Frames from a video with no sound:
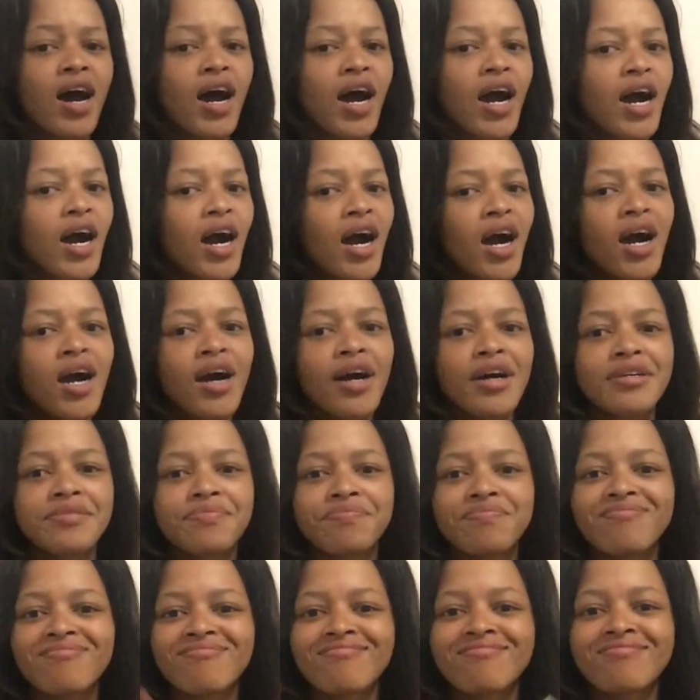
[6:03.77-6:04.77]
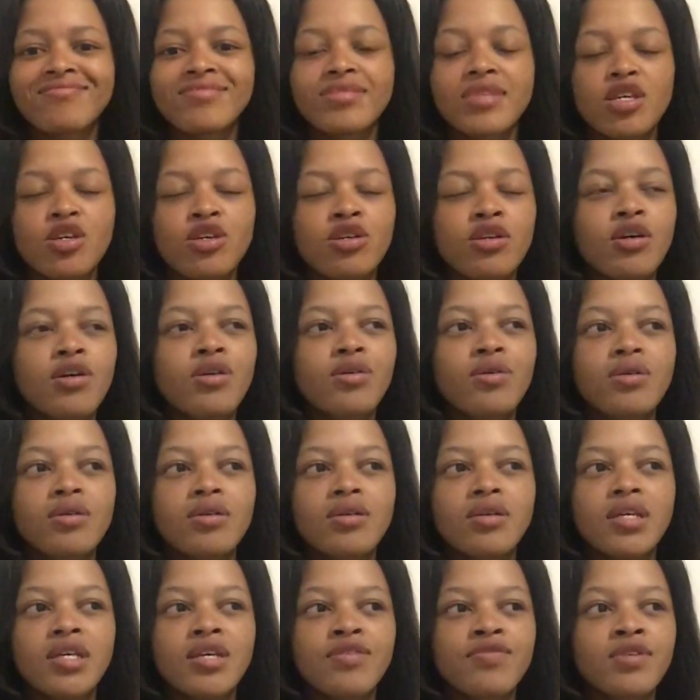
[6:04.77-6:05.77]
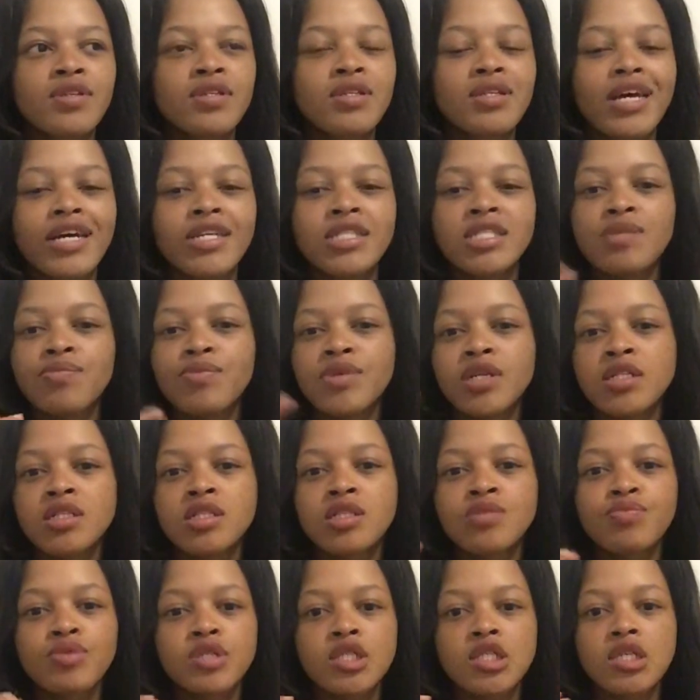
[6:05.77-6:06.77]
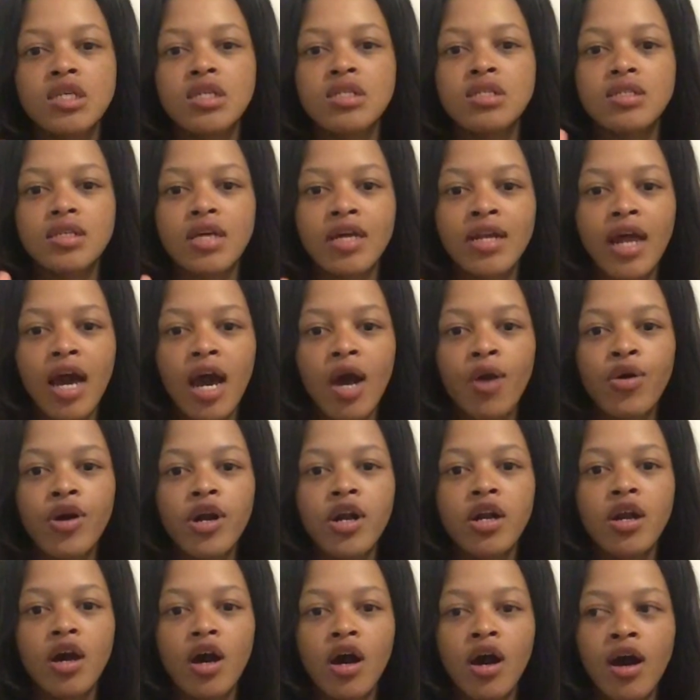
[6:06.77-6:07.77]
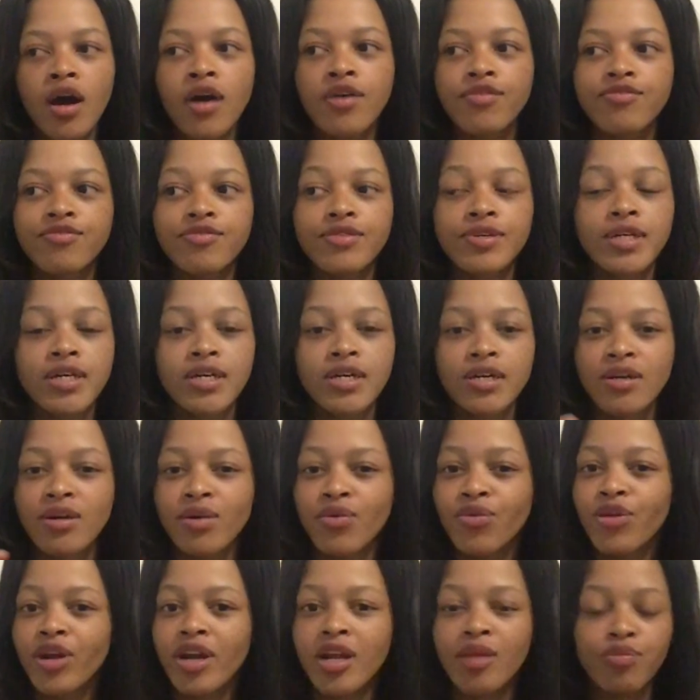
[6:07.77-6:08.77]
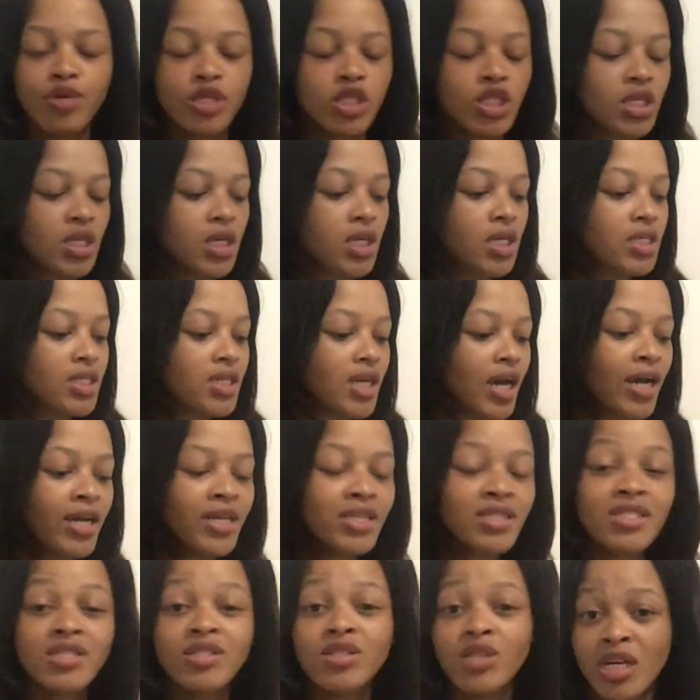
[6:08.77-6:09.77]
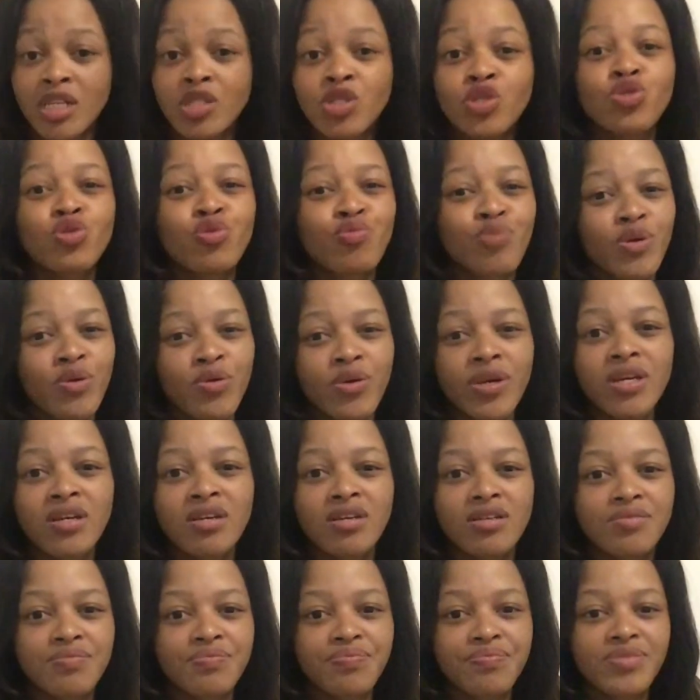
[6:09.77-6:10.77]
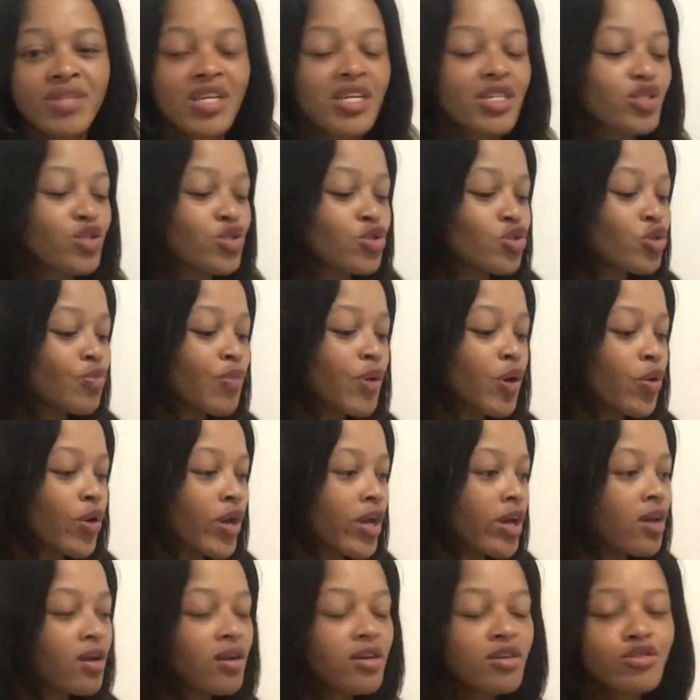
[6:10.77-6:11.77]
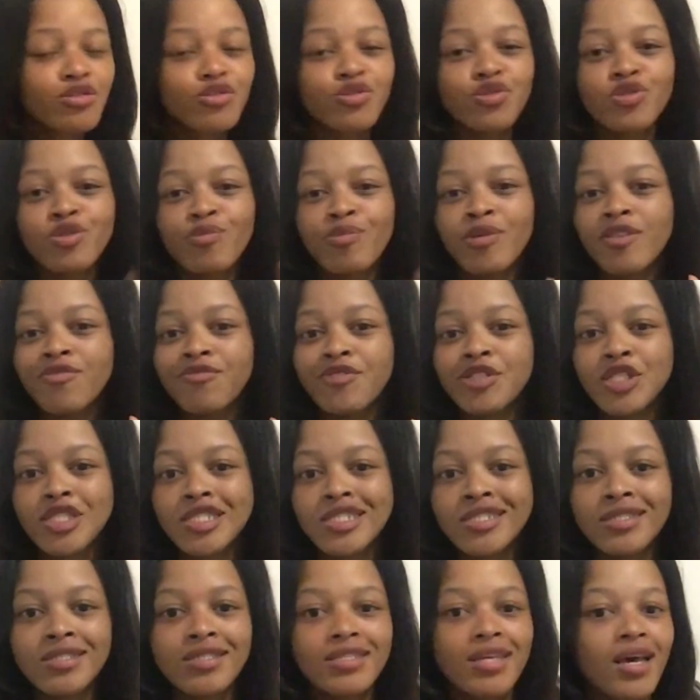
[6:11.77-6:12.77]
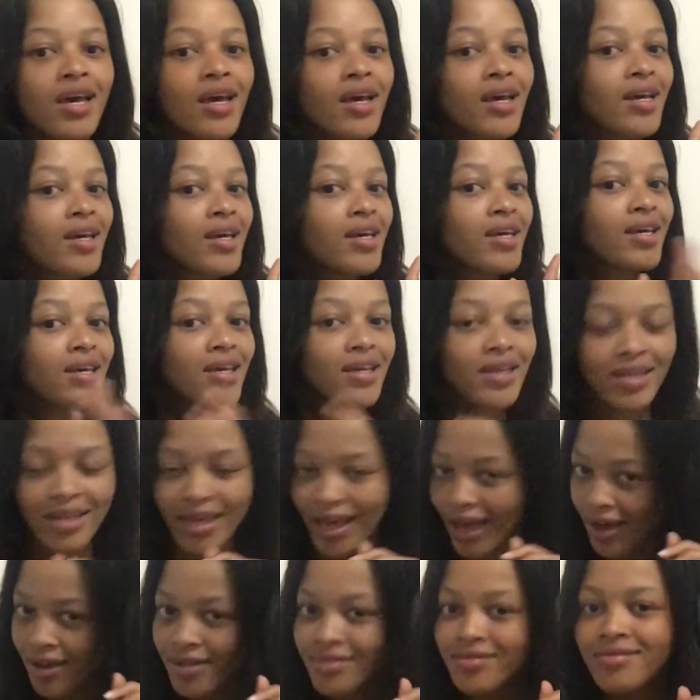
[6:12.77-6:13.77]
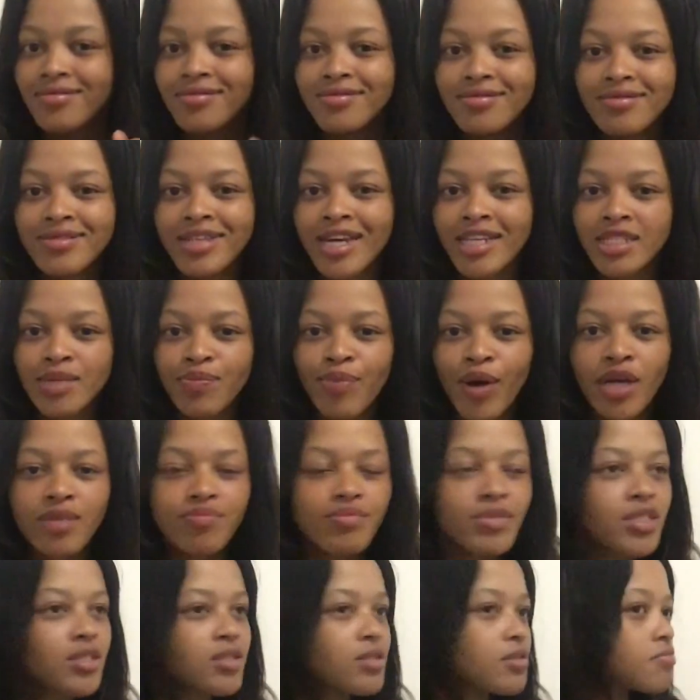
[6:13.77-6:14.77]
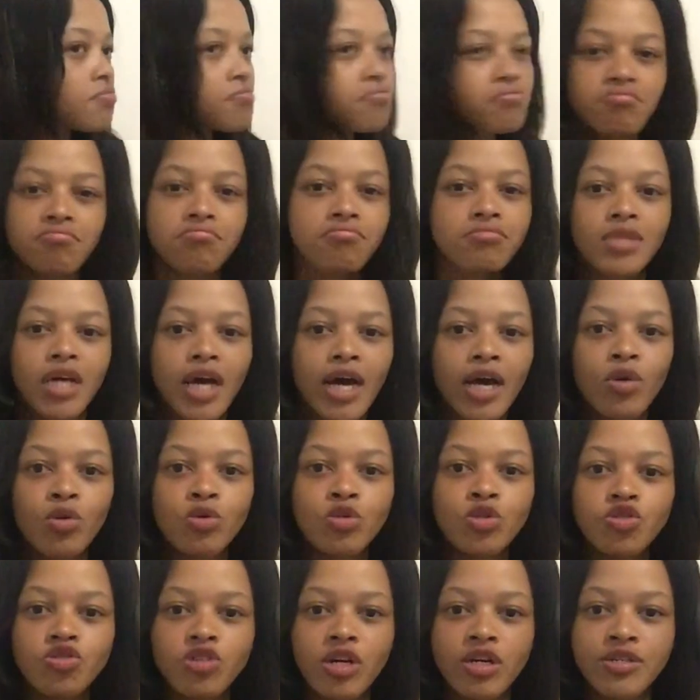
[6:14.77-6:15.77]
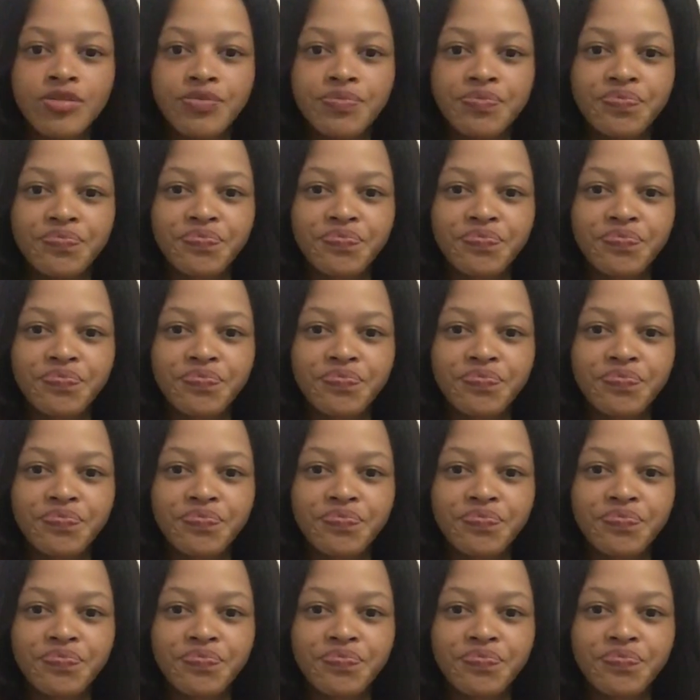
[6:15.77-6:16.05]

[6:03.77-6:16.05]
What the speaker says: you know, even 90 minutes is pushing it. An hour and a half, really pushing it. It's super quick. Super quick, super efficient. Yeah, that department, I don't struggle.